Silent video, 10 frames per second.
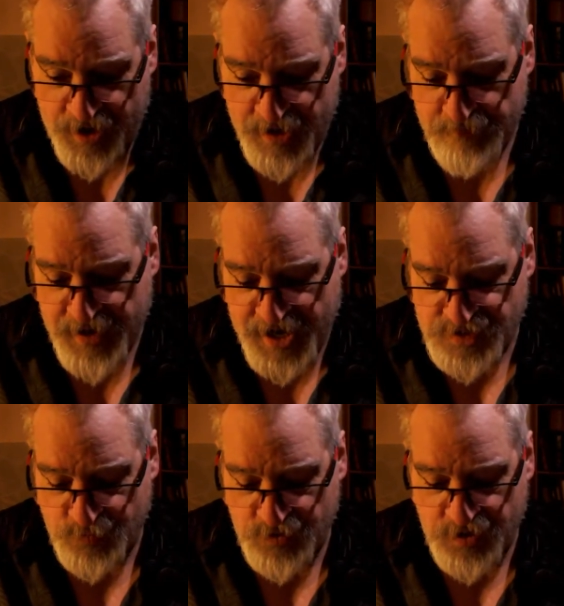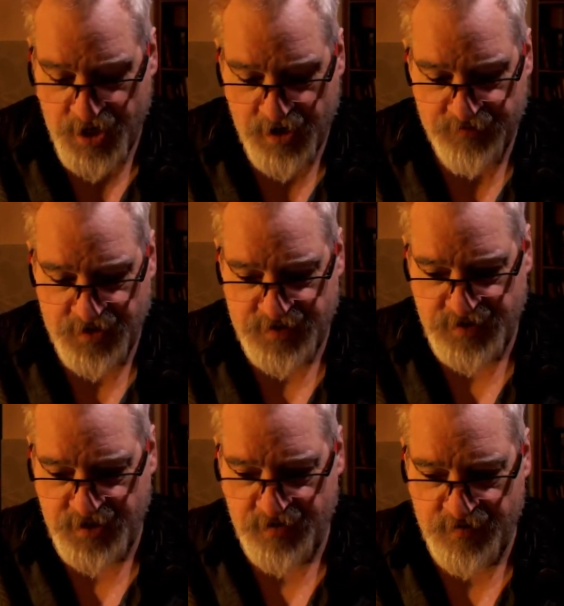empaths work, how they
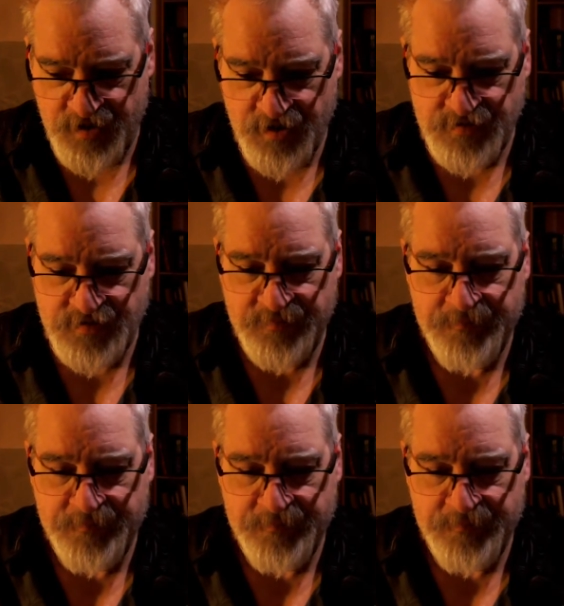see things.